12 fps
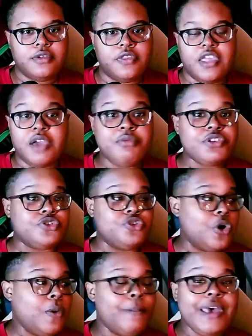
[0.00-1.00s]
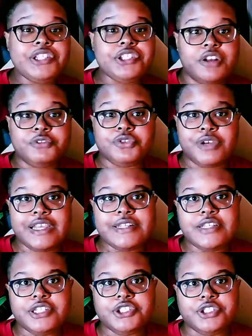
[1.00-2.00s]
There was no mention of
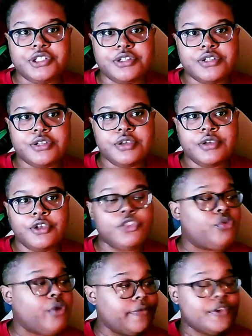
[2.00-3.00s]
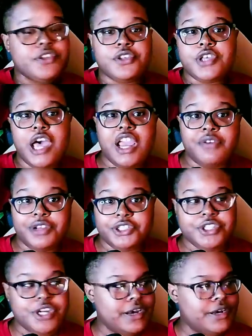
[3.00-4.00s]
transitions throughout this entire
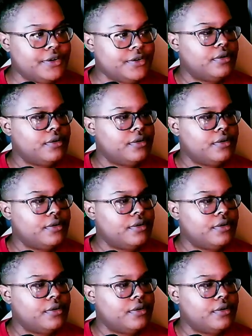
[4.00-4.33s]
exchange.